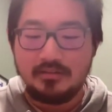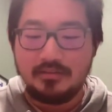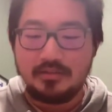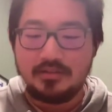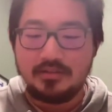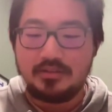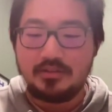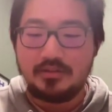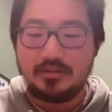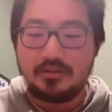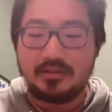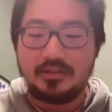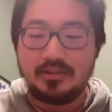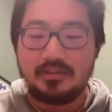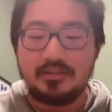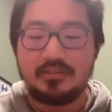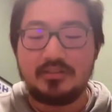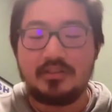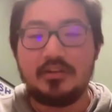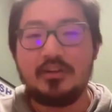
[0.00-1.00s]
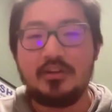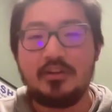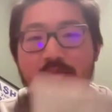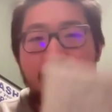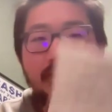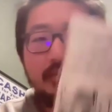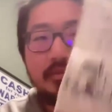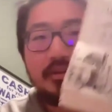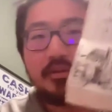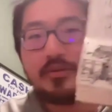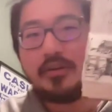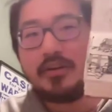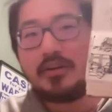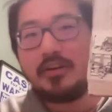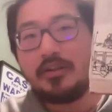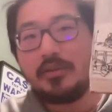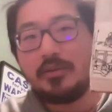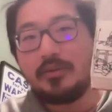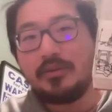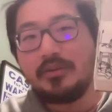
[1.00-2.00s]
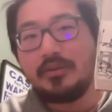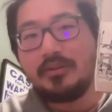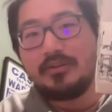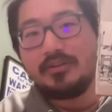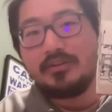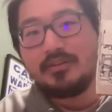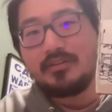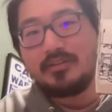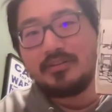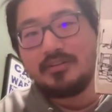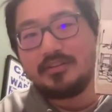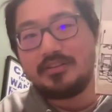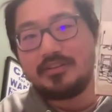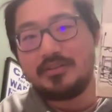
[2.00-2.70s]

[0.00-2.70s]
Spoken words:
but just doing like, there's a Home Depot in Hollywood and